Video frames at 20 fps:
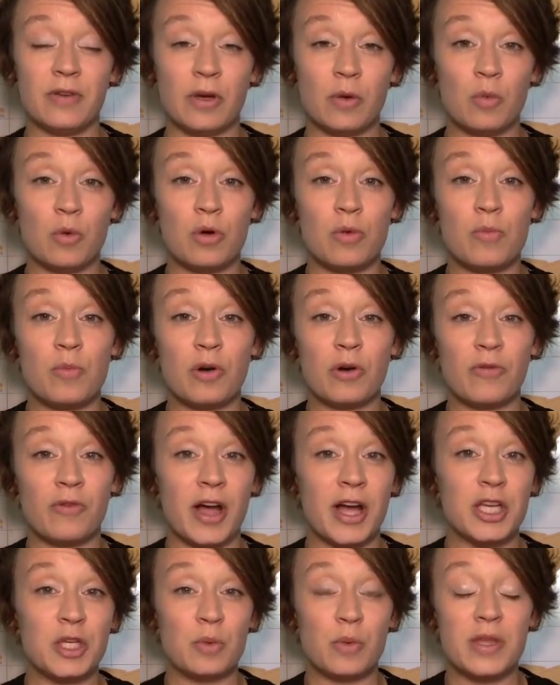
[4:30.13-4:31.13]
It will
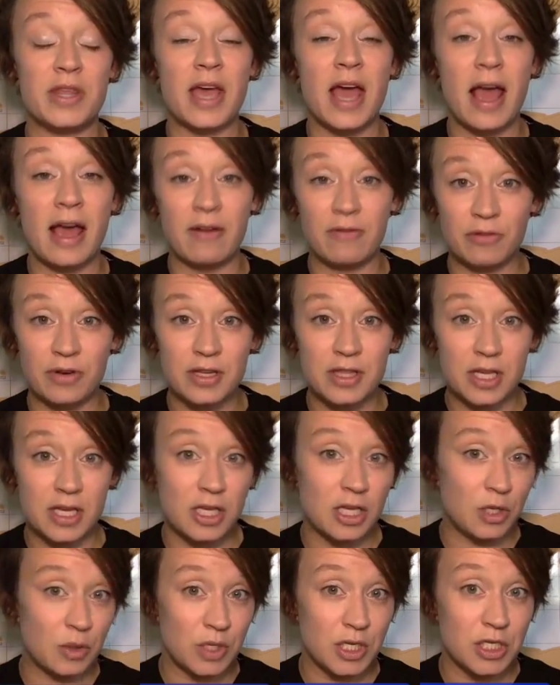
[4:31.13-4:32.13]
provide you with
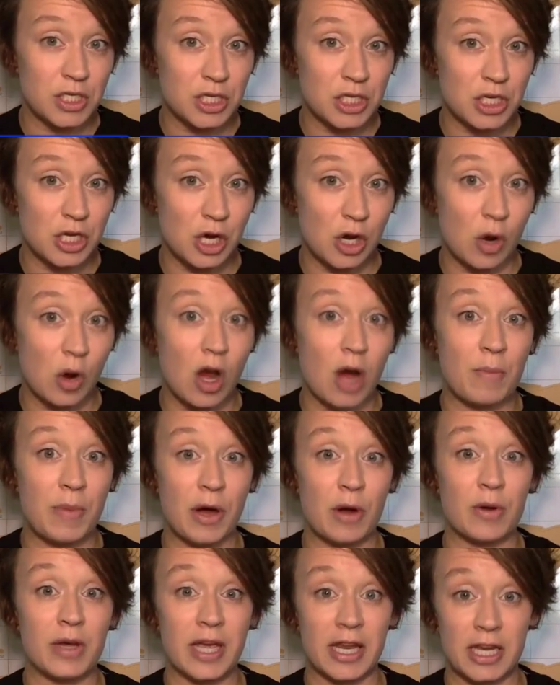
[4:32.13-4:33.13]
everything you need to know
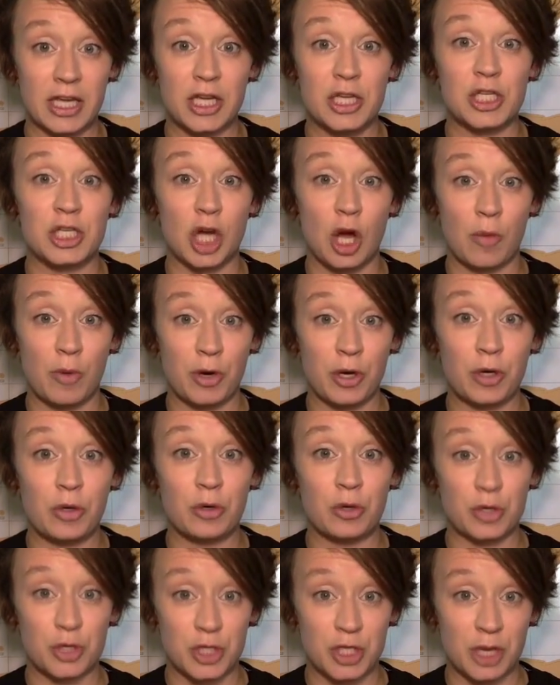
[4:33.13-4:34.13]
about getting a job on a
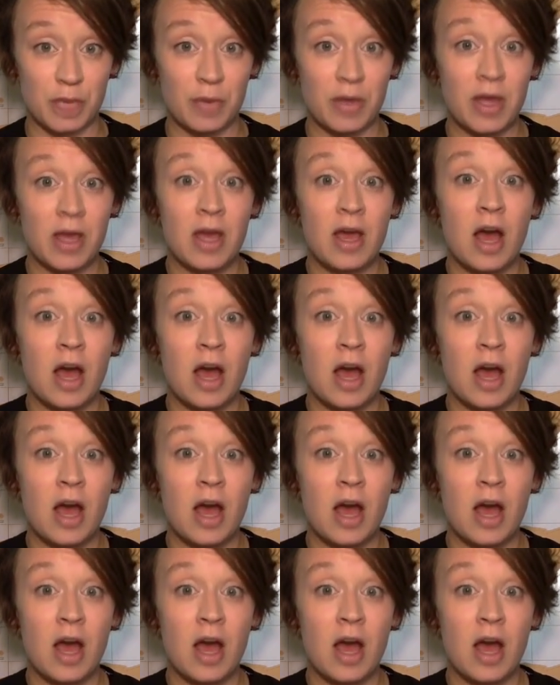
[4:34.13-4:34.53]
cruise ship,